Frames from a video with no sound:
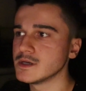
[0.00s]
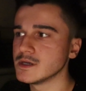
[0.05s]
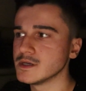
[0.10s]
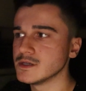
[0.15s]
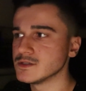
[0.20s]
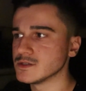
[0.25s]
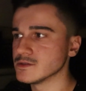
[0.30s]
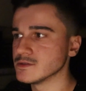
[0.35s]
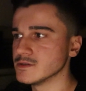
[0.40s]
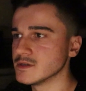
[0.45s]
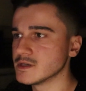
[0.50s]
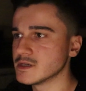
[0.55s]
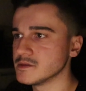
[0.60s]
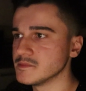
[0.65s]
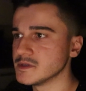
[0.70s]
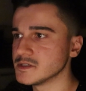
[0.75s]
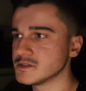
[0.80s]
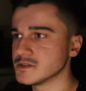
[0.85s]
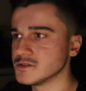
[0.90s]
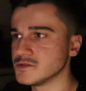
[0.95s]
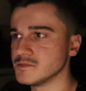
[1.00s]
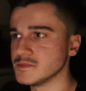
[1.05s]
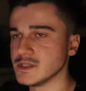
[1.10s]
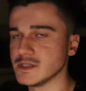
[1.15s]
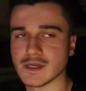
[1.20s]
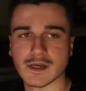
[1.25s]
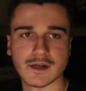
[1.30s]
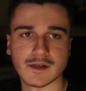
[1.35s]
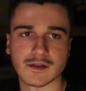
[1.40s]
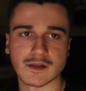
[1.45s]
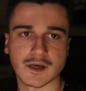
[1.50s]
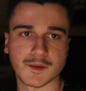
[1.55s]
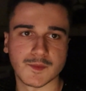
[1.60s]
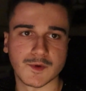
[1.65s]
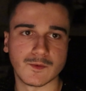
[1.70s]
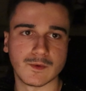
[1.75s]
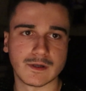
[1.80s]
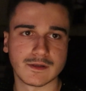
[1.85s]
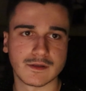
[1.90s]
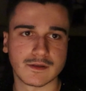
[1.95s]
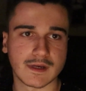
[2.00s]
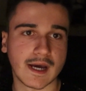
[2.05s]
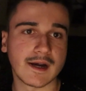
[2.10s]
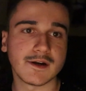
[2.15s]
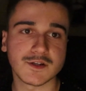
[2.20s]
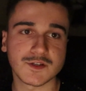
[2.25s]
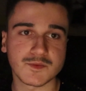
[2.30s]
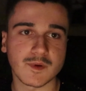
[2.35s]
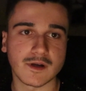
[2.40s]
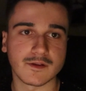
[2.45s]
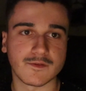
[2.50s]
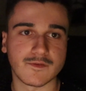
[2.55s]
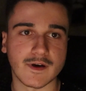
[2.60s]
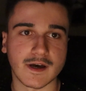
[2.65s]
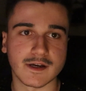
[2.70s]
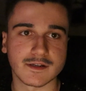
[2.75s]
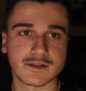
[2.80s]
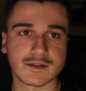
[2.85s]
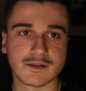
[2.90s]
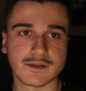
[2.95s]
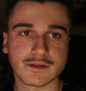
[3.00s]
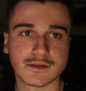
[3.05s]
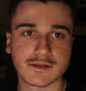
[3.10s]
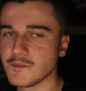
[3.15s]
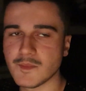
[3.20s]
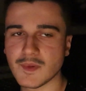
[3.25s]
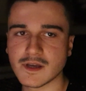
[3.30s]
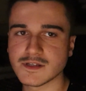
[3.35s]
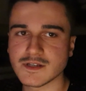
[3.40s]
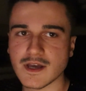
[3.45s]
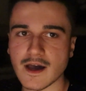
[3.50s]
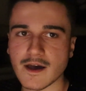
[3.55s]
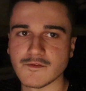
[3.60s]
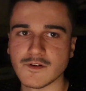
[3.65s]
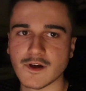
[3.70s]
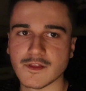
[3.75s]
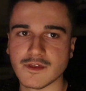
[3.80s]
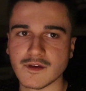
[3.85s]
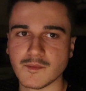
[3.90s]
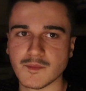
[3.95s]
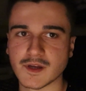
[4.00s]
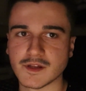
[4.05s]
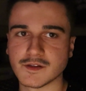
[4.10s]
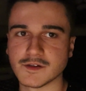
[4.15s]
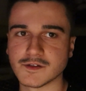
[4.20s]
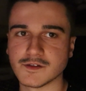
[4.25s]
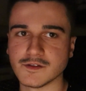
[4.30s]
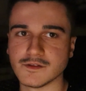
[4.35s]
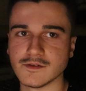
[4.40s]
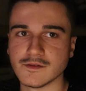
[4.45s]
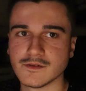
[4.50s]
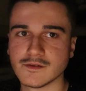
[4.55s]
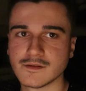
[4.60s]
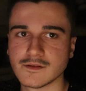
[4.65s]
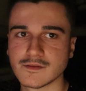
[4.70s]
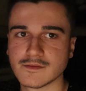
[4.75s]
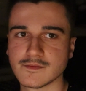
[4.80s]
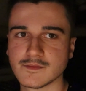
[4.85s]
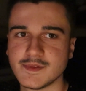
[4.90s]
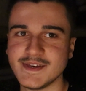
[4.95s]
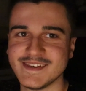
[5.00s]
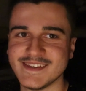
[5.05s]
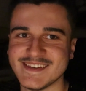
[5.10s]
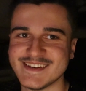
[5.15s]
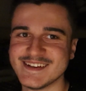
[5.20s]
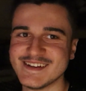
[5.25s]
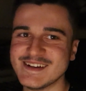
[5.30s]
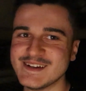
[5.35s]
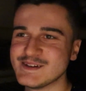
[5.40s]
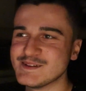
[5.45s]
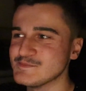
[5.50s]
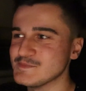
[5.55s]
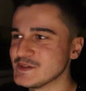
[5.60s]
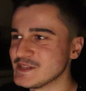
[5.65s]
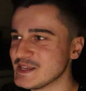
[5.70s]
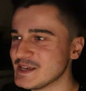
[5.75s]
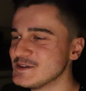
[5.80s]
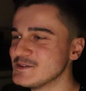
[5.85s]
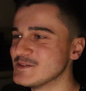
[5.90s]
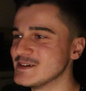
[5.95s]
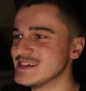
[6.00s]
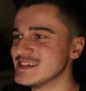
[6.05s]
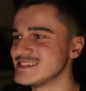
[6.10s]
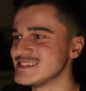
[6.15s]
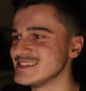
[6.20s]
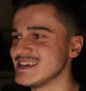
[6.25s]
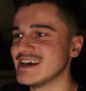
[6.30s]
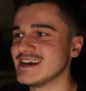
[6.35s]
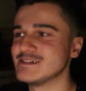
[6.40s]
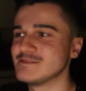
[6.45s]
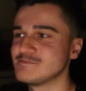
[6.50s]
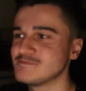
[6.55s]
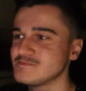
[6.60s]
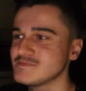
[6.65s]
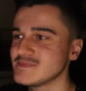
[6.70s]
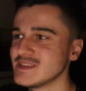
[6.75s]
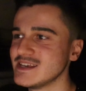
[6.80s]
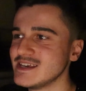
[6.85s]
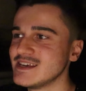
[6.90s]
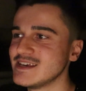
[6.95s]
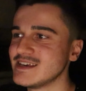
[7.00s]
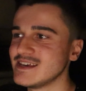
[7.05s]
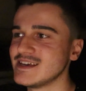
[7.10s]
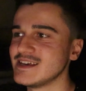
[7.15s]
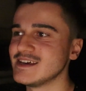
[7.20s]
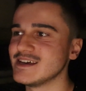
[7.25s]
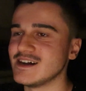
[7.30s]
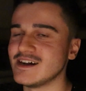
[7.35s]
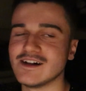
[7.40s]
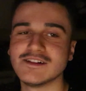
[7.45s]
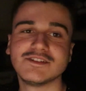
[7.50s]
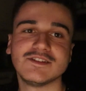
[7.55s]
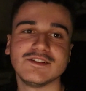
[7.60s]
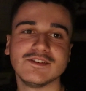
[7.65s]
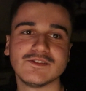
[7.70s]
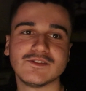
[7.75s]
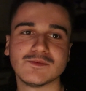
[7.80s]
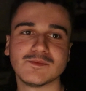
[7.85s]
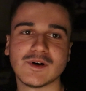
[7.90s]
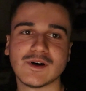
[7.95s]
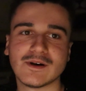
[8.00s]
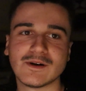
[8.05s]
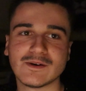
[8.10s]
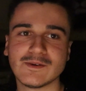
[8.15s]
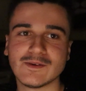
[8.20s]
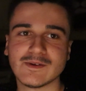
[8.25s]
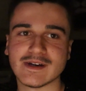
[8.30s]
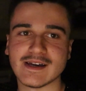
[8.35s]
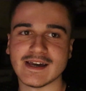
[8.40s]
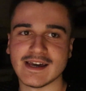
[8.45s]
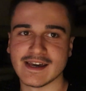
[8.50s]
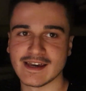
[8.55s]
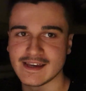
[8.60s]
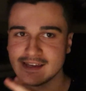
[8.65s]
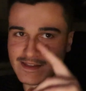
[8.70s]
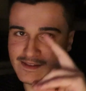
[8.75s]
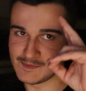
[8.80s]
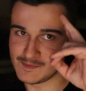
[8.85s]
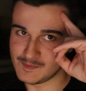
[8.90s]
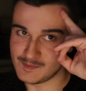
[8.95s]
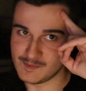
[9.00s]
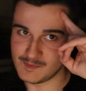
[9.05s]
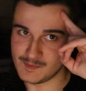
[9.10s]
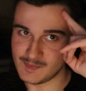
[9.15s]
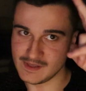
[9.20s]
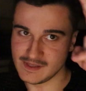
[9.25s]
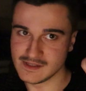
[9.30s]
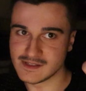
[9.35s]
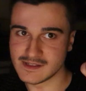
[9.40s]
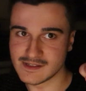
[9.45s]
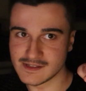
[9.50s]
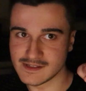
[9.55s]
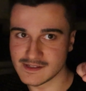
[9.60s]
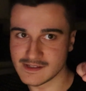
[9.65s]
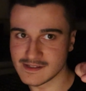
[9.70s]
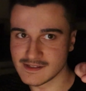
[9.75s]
so you can message me anytime you want. I respond fast because I have nothing better to do. But anyways, yeah, I'll see you tomorrow, and peace.